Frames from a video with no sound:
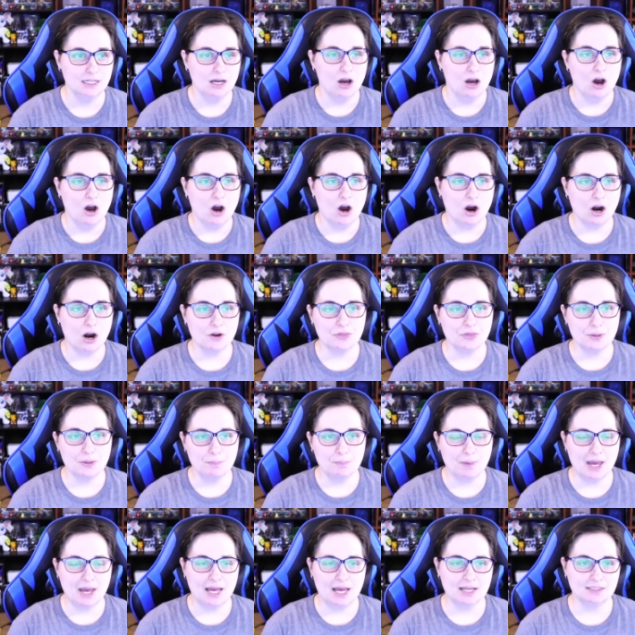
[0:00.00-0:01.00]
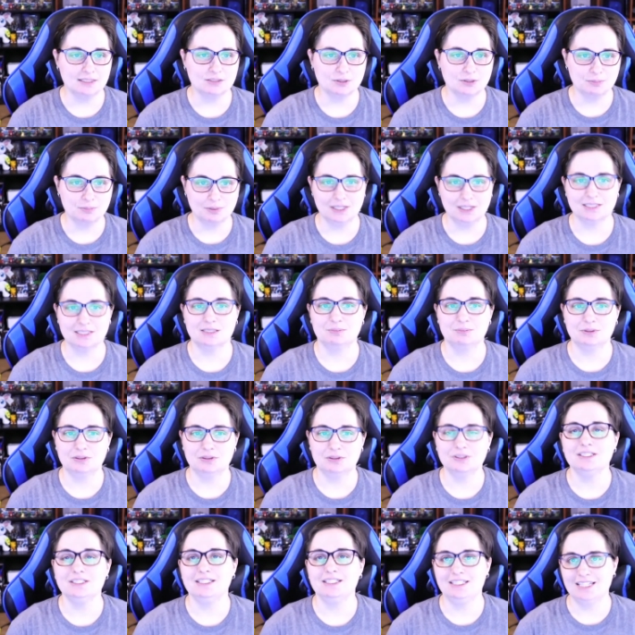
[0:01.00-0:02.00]
Are the bands
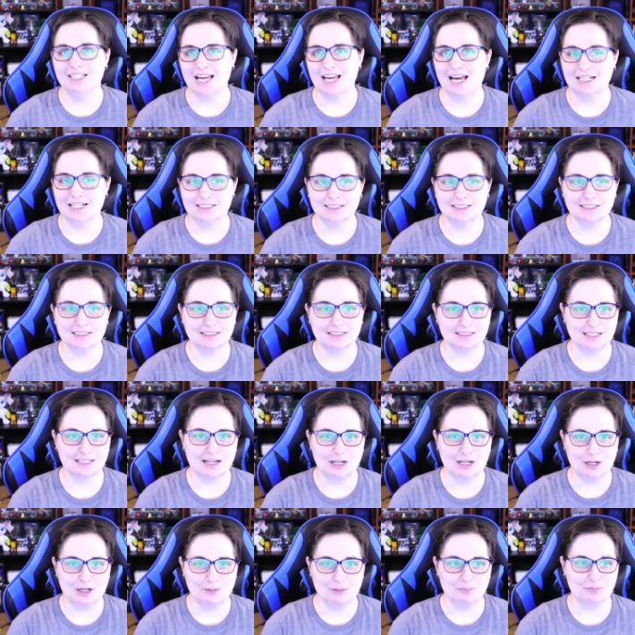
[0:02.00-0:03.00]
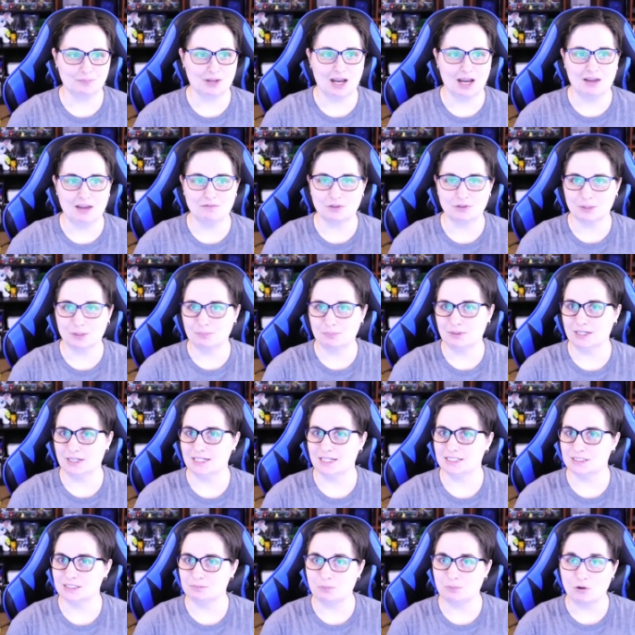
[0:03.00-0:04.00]
replaceable? Yes, I've
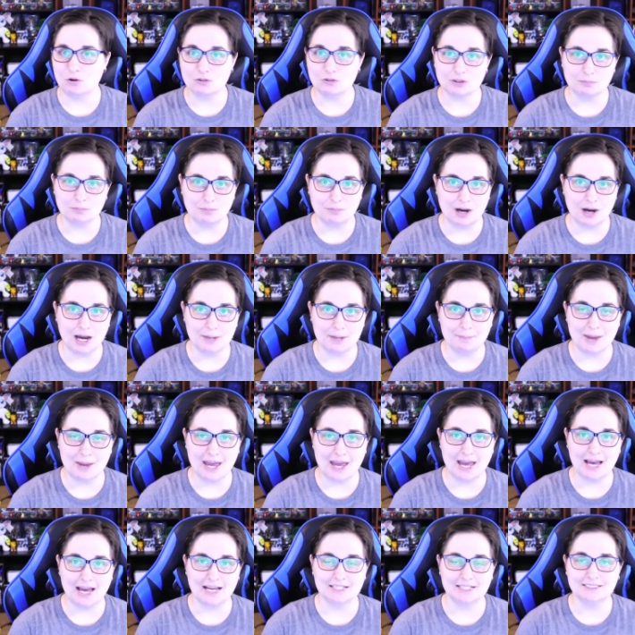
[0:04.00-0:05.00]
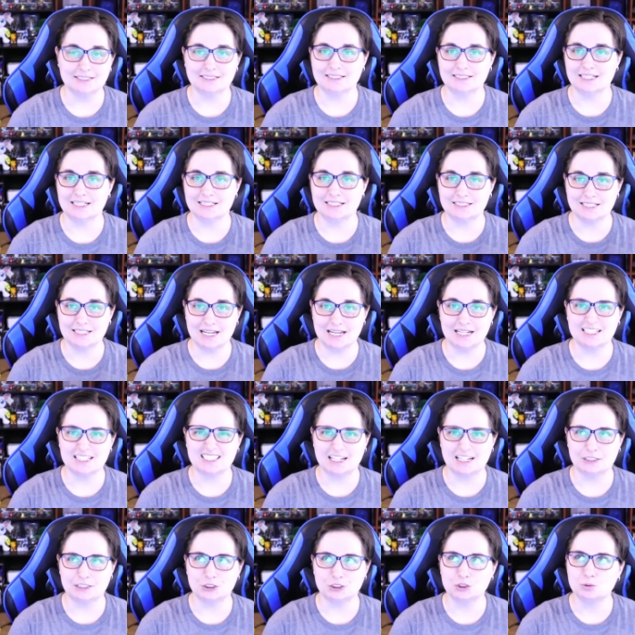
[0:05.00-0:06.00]
replaced both of my bands. It takes
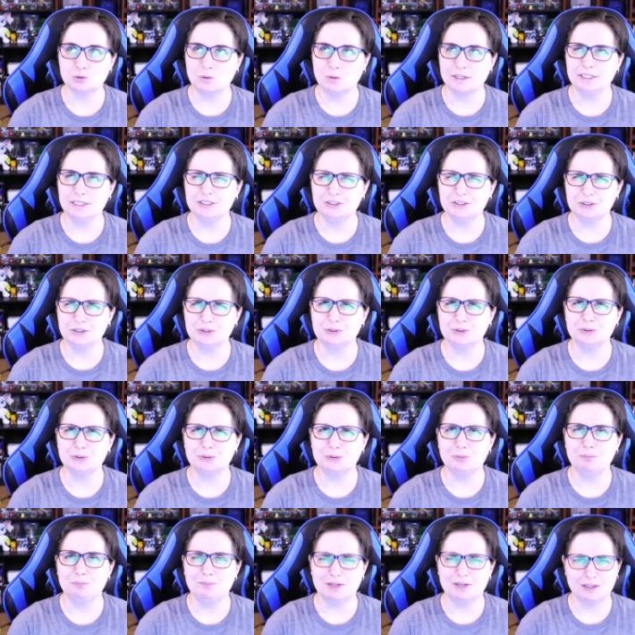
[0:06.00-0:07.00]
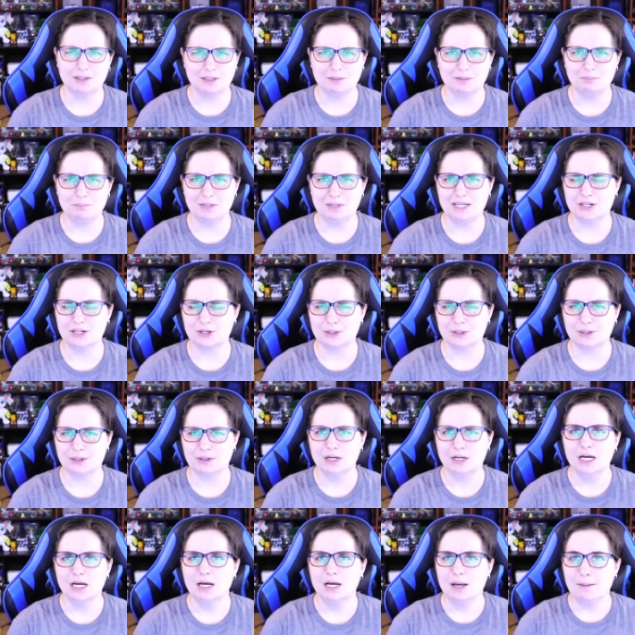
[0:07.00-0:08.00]
a 22
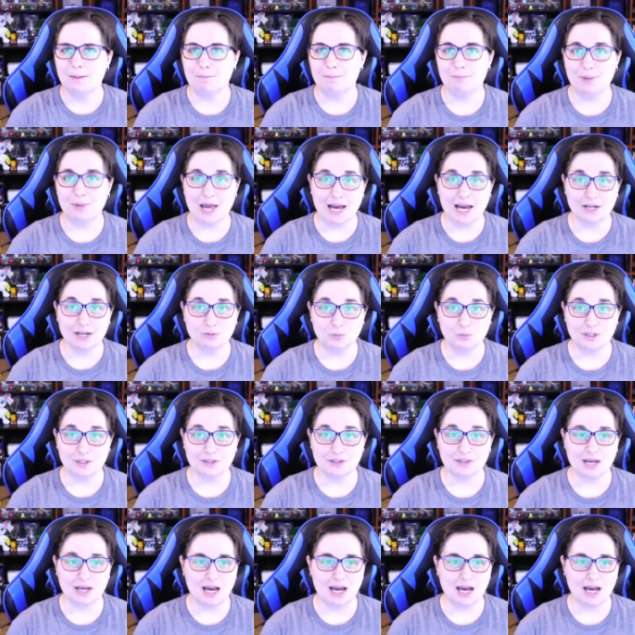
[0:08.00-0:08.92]
millimeter bandwidth, I